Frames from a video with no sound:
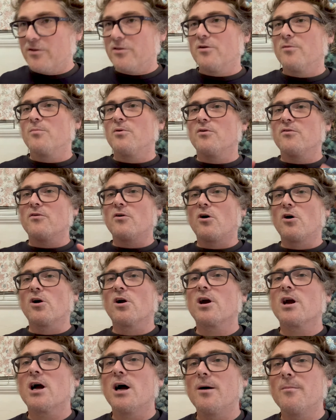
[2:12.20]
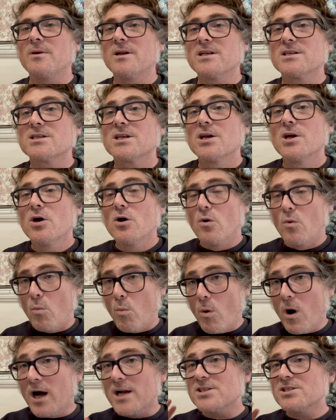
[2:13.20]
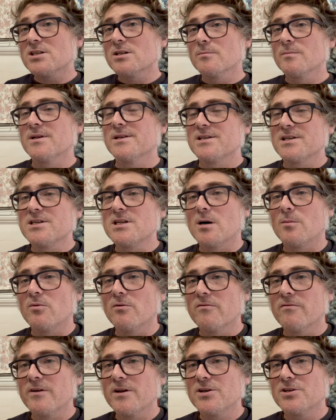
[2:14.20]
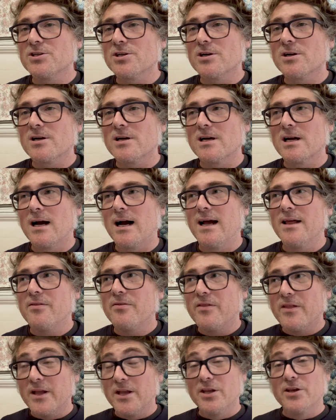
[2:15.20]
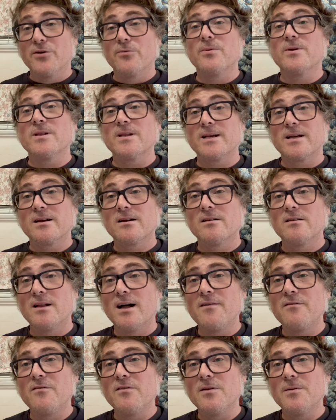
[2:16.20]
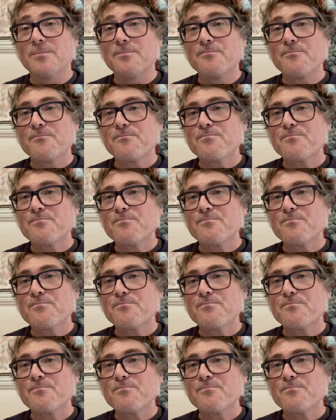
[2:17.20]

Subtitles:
They're both horror comedies. Watch them as a double feature. I think you're really going to love them.